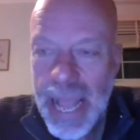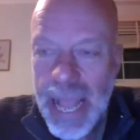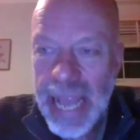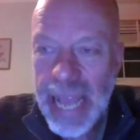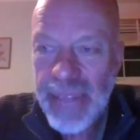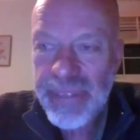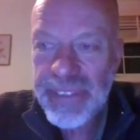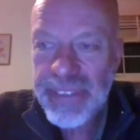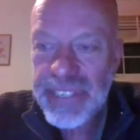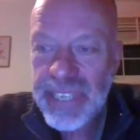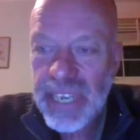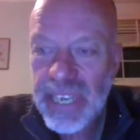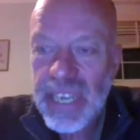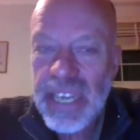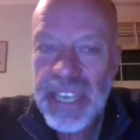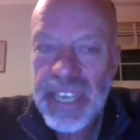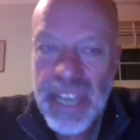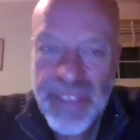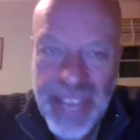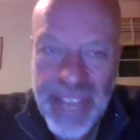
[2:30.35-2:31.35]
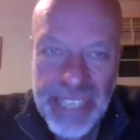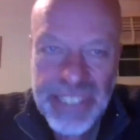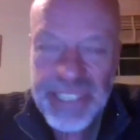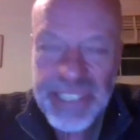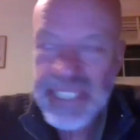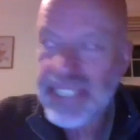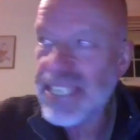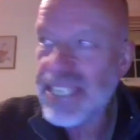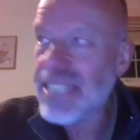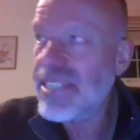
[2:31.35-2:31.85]
And that's a
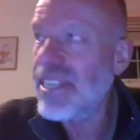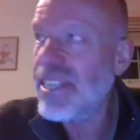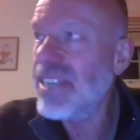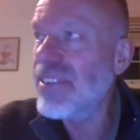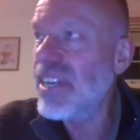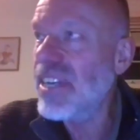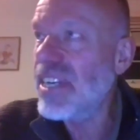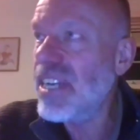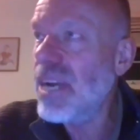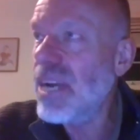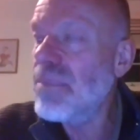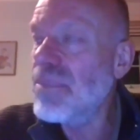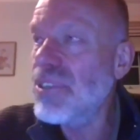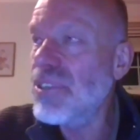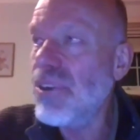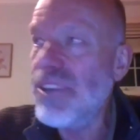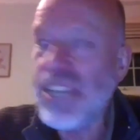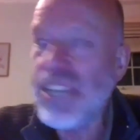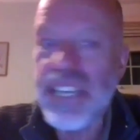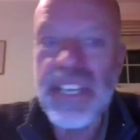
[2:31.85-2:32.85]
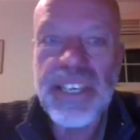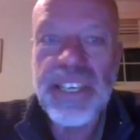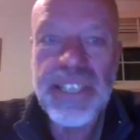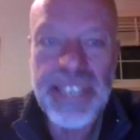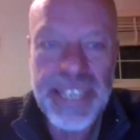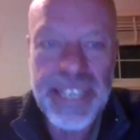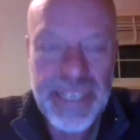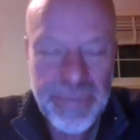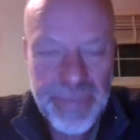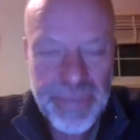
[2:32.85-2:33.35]
disease that comes on in
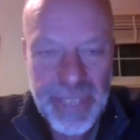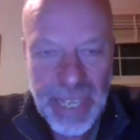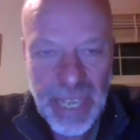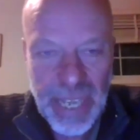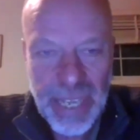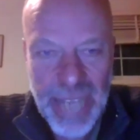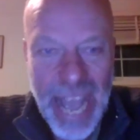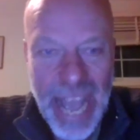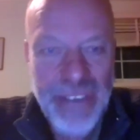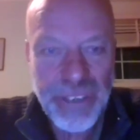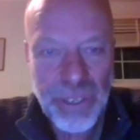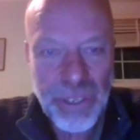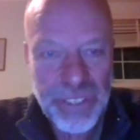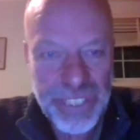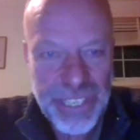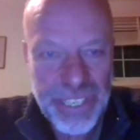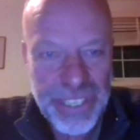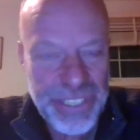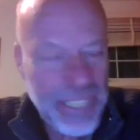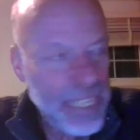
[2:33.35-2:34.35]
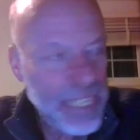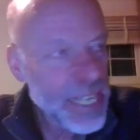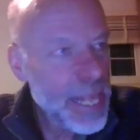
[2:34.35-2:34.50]
early adulthood,